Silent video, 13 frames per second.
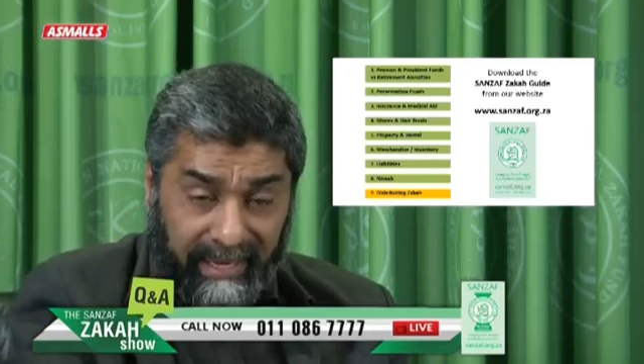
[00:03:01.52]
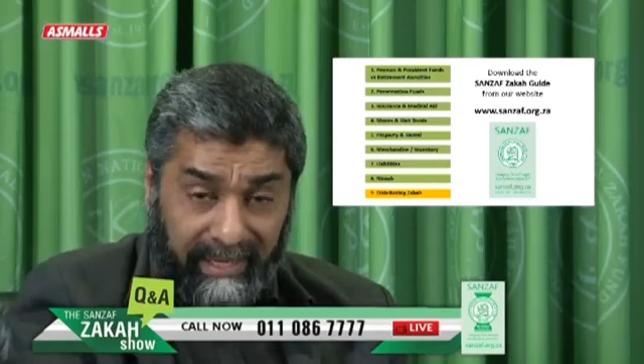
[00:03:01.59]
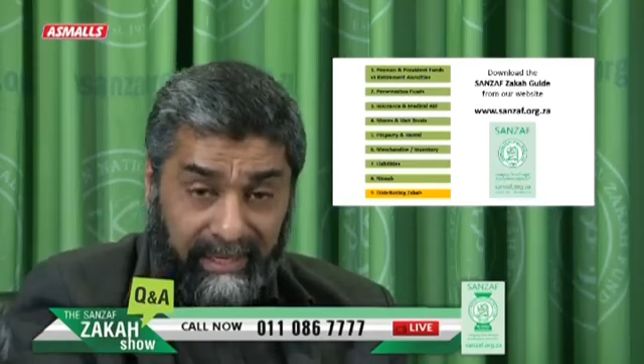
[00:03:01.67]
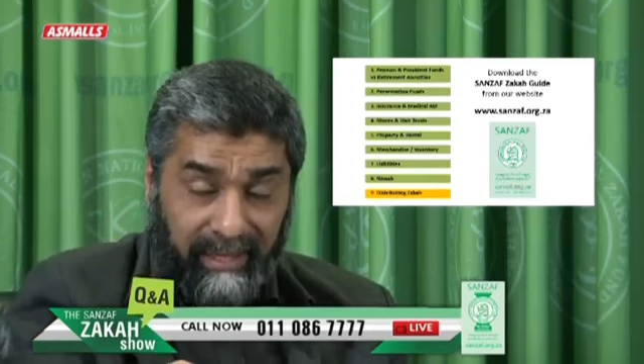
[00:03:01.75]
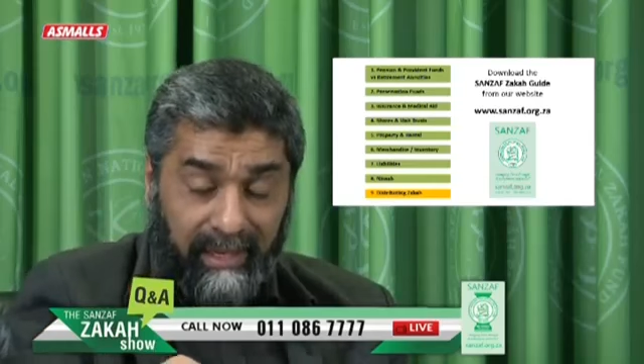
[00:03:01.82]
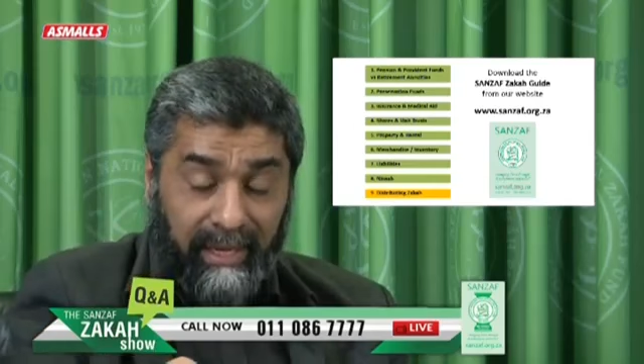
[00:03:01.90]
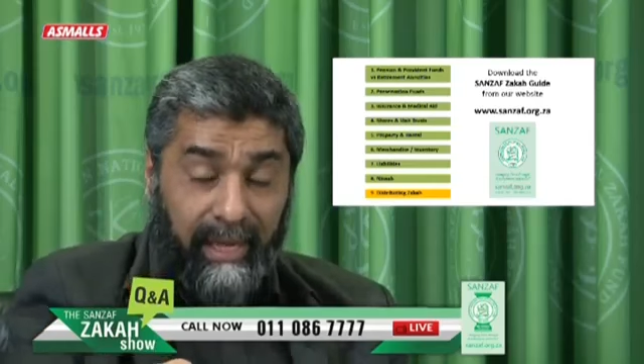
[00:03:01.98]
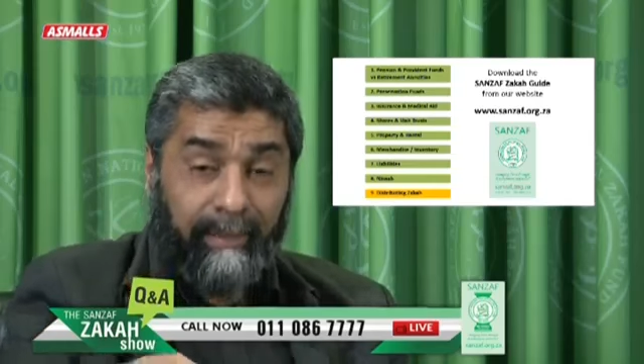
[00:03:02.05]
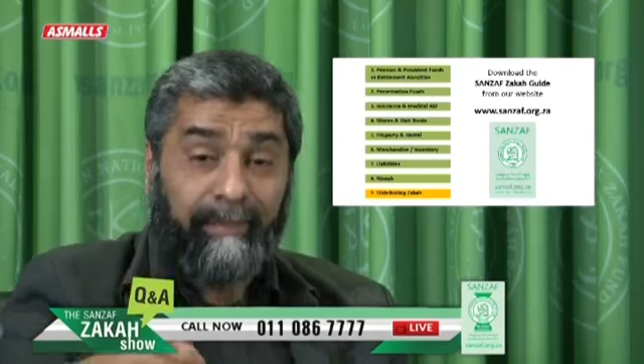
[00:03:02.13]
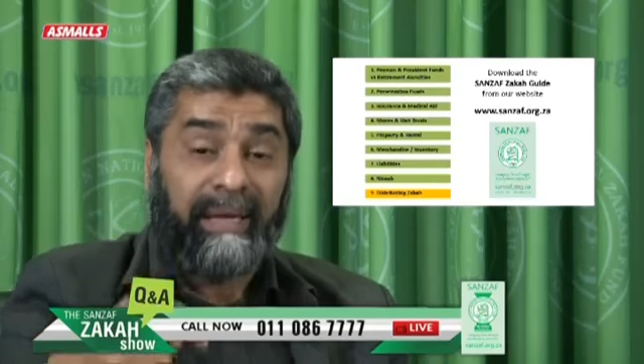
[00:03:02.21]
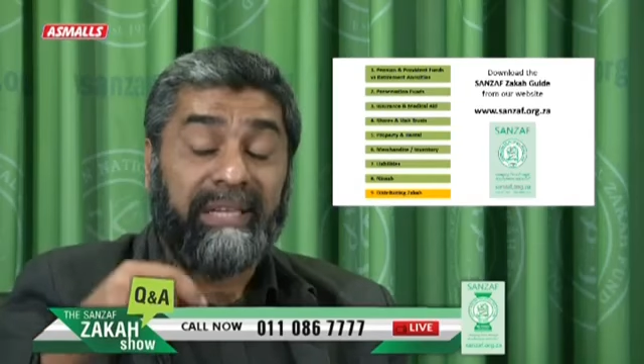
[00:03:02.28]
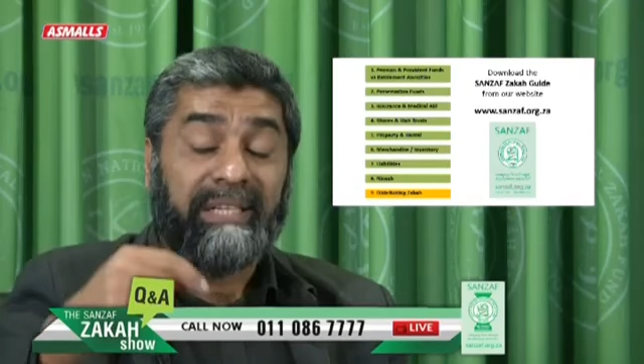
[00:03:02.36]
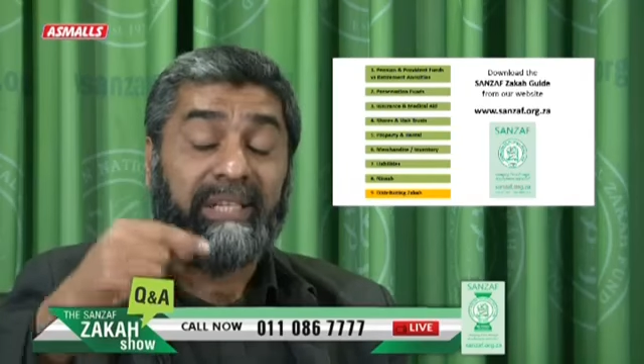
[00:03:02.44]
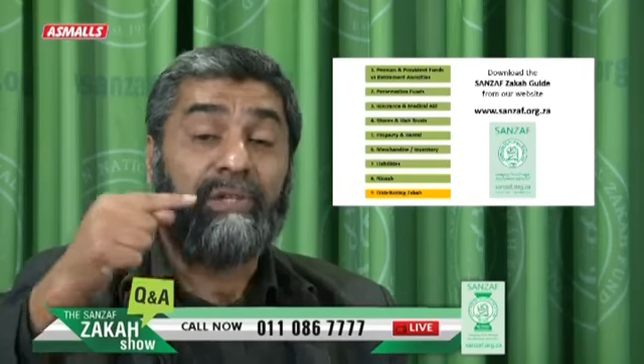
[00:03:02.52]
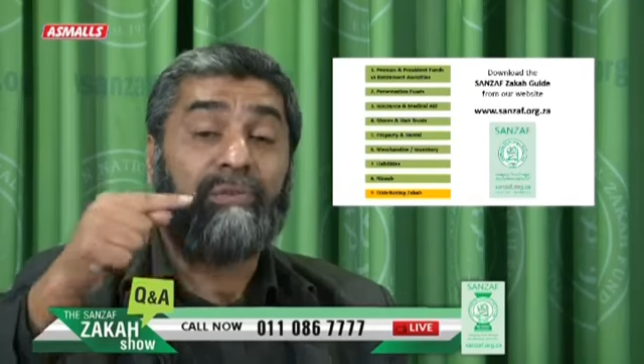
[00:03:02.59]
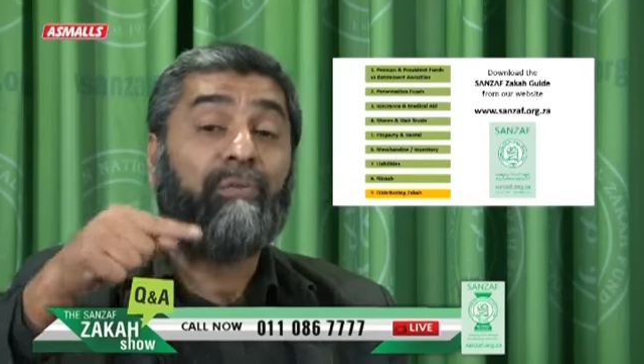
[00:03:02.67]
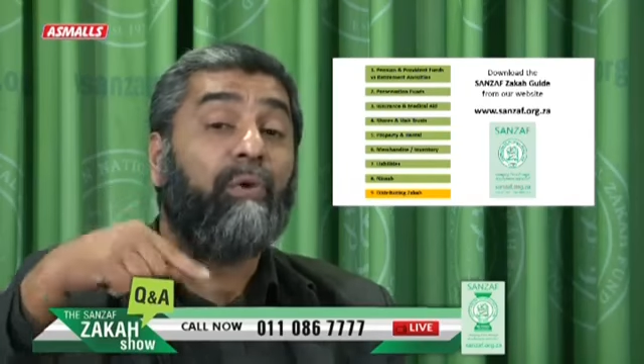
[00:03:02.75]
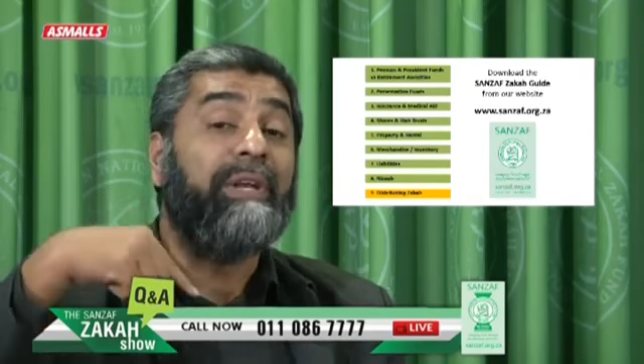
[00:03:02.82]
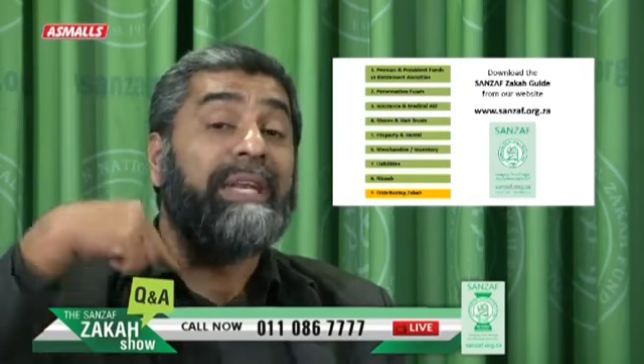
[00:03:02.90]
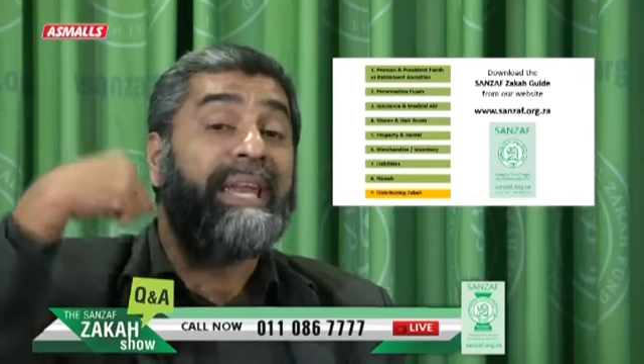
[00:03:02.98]
it, but it is
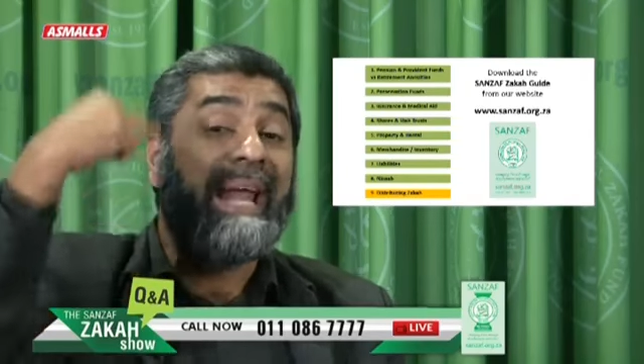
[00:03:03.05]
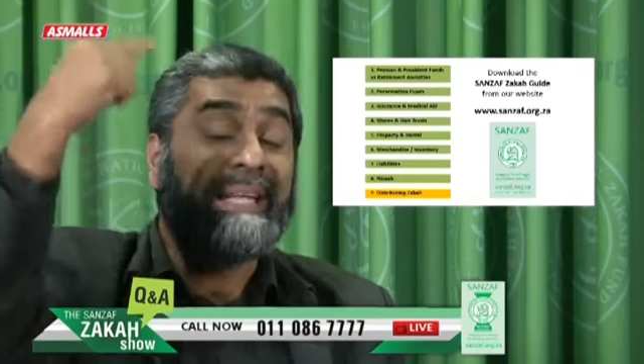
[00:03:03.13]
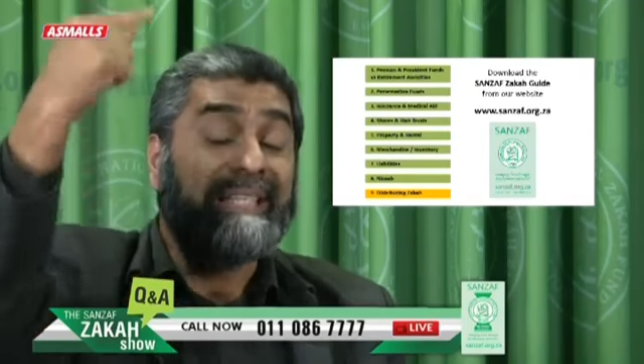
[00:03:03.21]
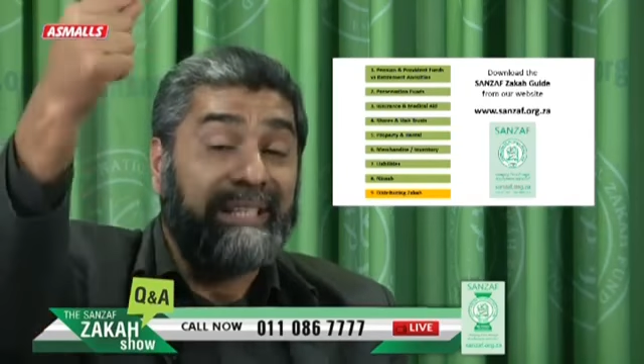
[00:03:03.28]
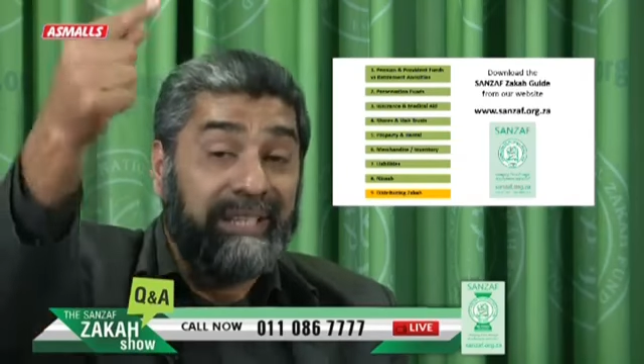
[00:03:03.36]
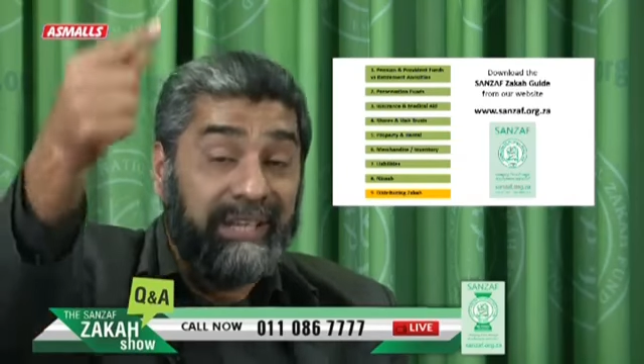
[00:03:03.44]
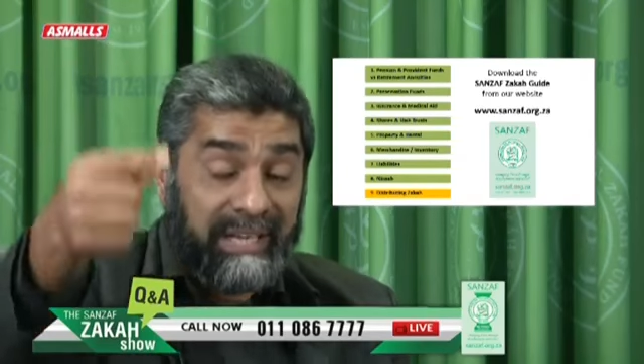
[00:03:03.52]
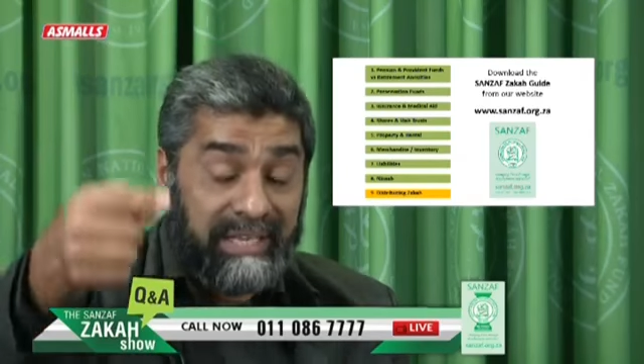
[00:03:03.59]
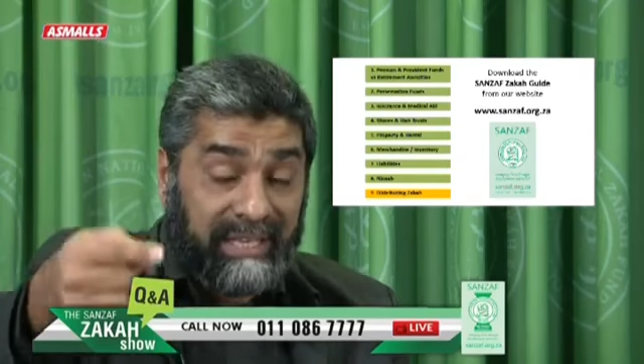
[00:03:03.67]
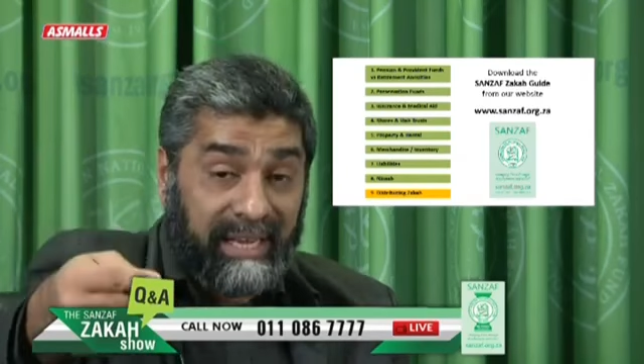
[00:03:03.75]
for next year's